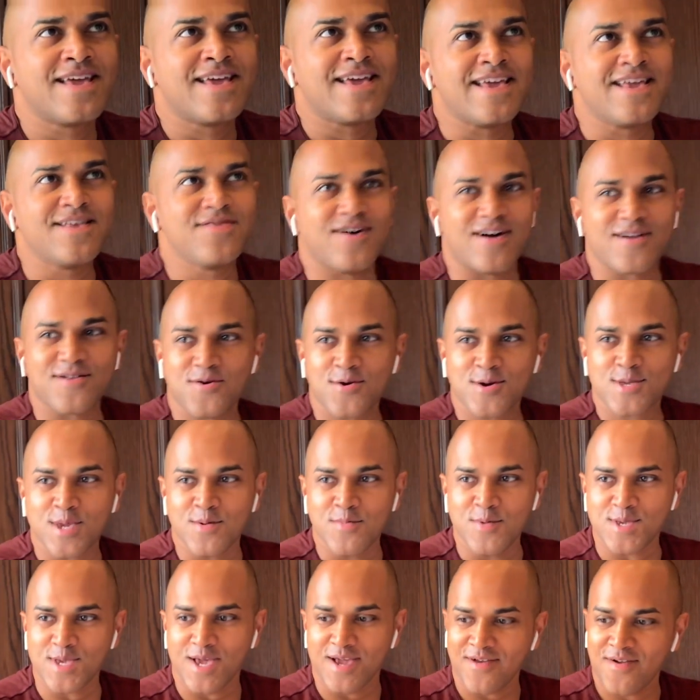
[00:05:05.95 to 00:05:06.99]
He like looked at
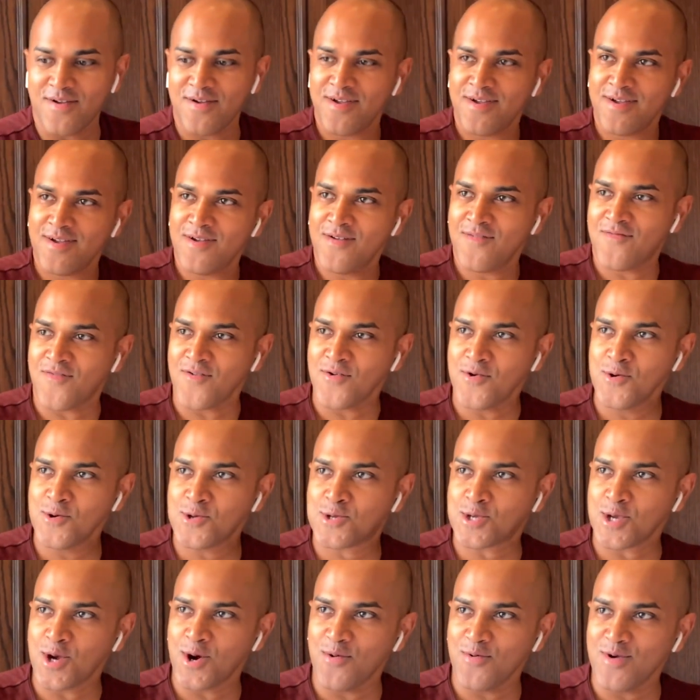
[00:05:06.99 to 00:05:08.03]
me. He's like, "For you,
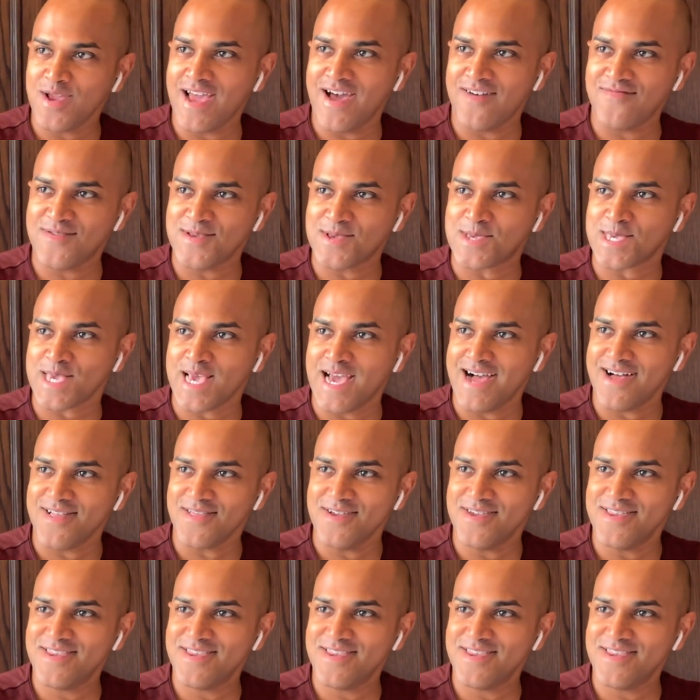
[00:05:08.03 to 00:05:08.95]
sir, we have the salad."